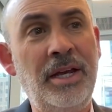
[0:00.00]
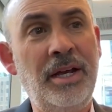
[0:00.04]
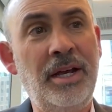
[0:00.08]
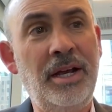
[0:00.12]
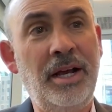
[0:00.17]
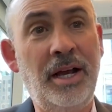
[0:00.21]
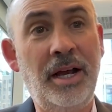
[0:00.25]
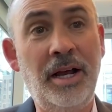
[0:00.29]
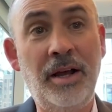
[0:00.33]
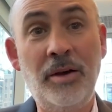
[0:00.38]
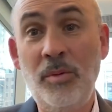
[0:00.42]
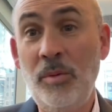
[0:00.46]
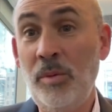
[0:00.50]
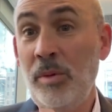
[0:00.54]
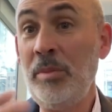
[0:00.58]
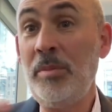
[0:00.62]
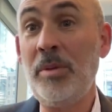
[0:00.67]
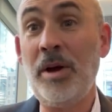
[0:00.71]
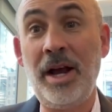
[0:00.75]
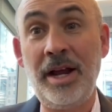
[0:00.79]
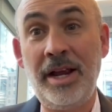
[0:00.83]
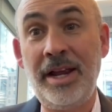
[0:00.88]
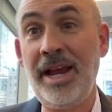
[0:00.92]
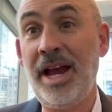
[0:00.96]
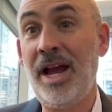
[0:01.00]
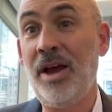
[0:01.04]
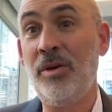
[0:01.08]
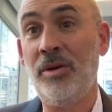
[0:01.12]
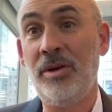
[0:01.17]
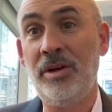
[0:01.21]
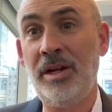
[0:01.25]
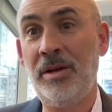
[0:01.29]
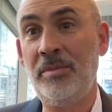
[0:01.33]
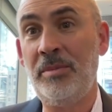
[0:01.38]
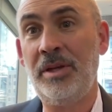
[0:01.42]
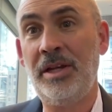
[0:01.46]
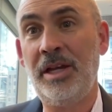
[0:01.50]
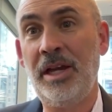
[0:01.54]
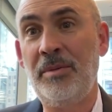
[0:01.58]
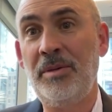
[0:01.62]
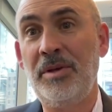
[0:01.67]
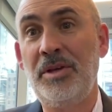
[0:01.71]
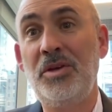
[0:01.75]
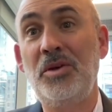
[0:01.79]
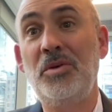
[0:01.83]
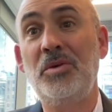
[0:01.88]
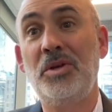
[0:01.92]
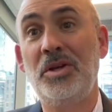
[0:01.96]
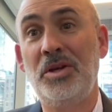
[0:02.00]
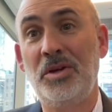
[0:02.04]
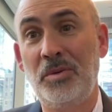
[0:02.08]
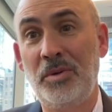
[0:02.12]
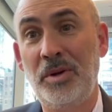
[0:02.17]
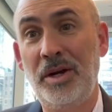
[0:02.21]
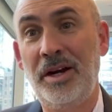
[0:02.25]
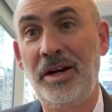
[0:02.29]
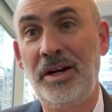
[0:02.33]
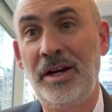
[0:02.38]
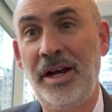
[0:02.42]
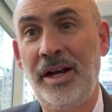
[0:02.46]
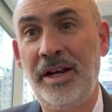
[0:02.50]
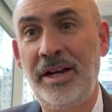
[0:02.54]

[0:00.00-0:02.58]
When we bought Cowen, I became acutely aware.